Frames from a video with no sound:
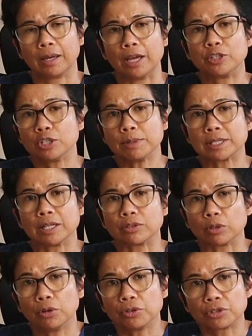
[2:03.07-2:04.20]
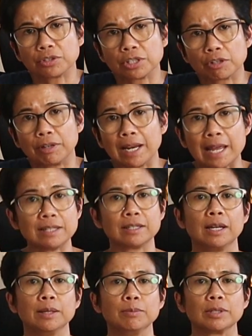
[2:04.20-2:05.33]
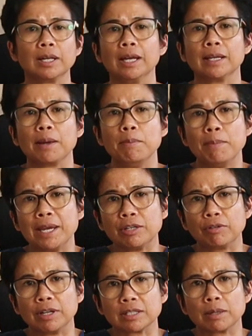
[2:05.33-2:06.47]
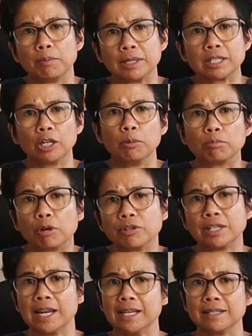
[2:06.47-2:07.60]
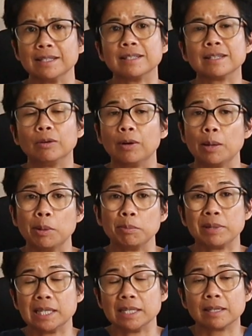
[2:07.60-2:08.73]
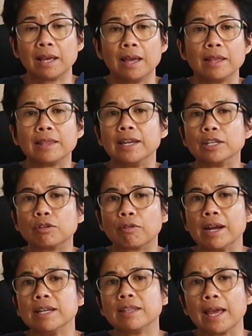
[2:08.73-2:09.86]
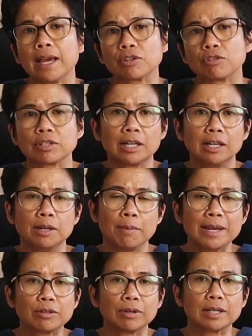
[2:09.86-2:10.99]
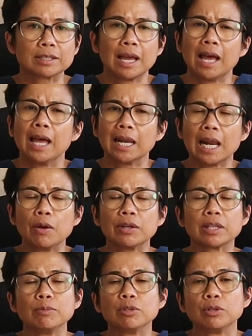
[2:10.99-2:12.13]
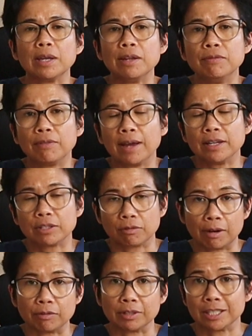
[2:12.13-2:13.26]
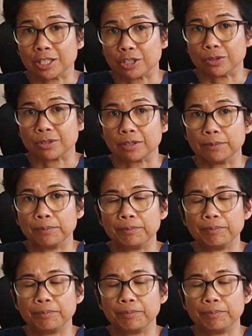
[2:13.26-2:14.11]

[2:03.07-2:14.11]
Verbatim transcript: And tumor cells also secrete enzymes like matrix metalloproteinases, or MMPs, that degrade the extracellular matrix, allowing them to invade surrounding tissues.